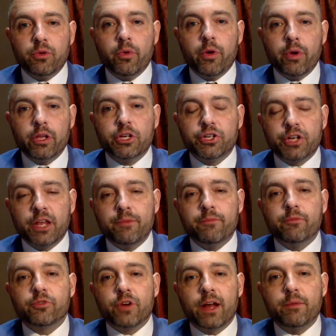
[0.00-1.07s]
We really try
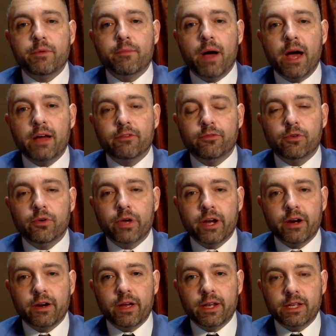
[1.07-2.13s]
to be mindful
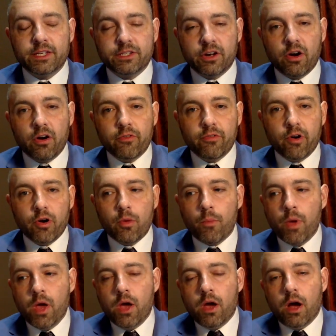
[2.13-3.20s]
here, at least at our firm,
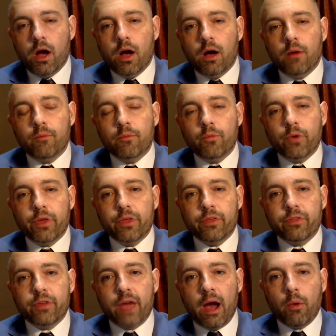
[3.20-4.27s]

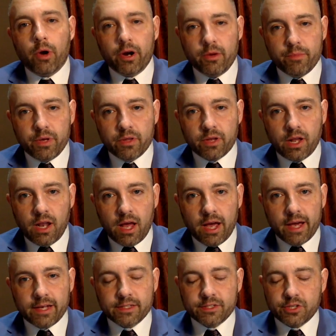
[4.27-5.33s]
with how we're going to bill the
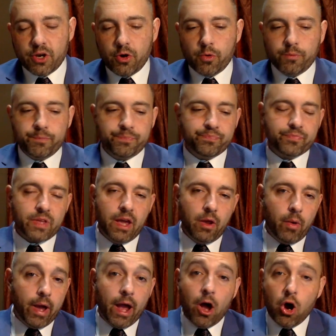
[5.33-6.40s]
client. So
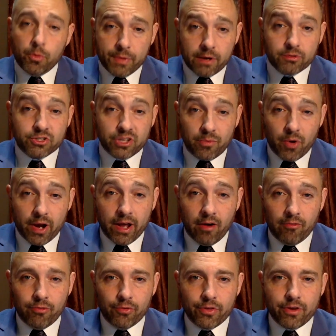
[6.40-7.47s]
anyway, I hope that was somewhat
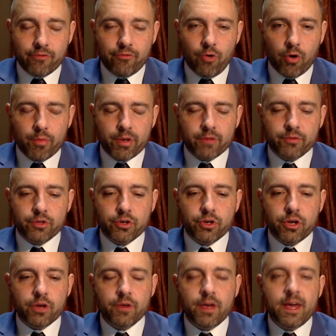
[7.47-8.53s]
helpful and informative to
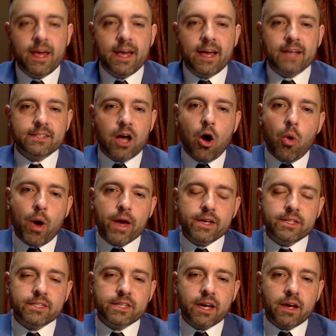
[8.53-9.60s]
you. As
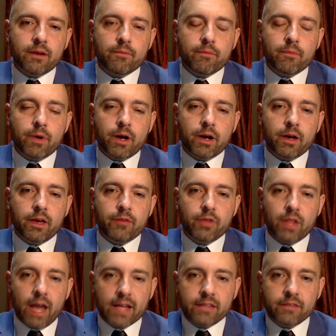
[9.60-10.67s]
always, if you
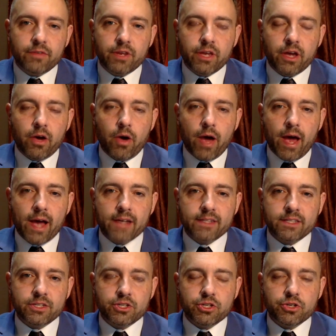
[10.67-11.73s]
like the video, I ask
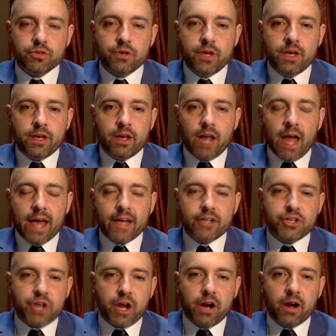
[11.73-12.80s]
that you like,
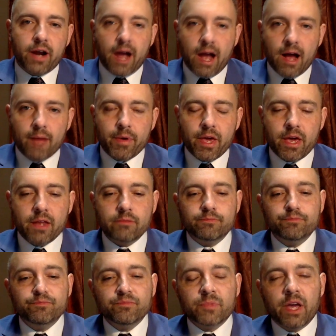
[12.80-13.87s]
share, comment,
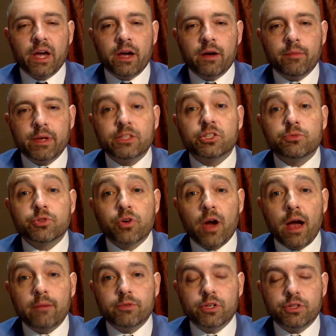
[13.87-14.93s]
and
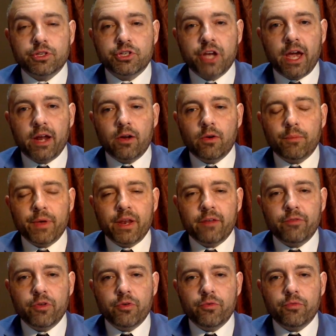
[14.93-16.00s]
subscribe to the channel. And
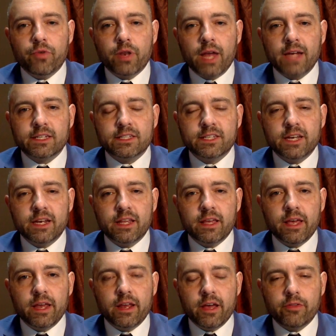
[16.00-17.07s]
if you'd like to see
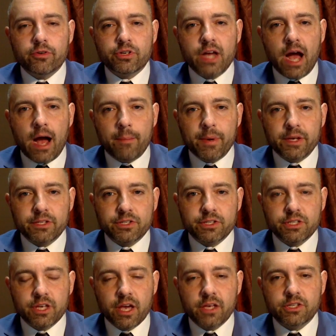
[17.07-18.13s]
any other topics
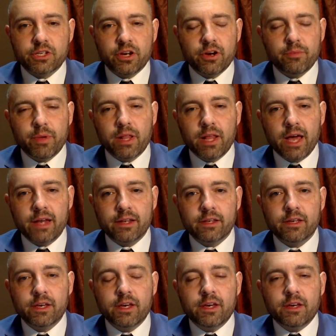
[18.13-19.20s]
discussed here, I'd be glad
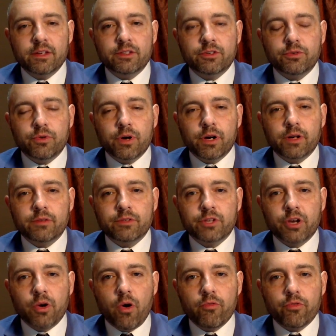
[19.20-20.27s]
to
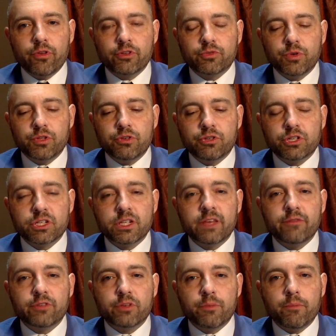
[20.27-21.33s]
go over those with you. Just
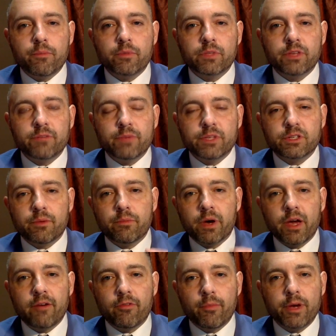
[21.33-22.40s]
leave me some
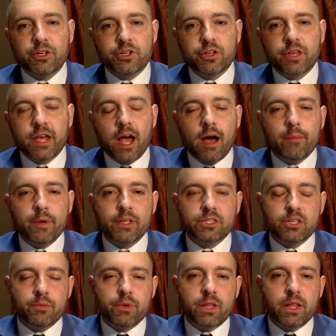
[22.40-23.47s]
information in the comments,
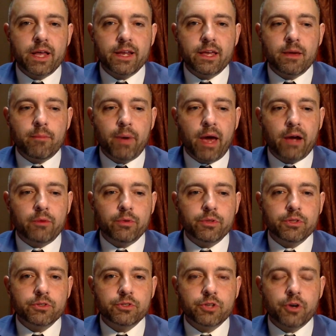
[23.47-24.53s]
and I'll be glad to get back with
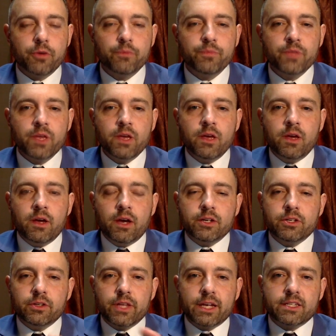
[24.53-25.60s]
you. So
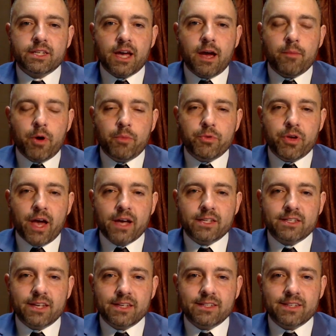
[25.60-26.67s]
until next time, hope you guys
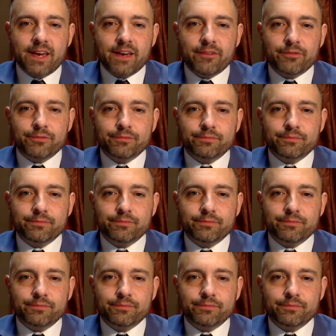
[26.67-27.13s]
stay safe.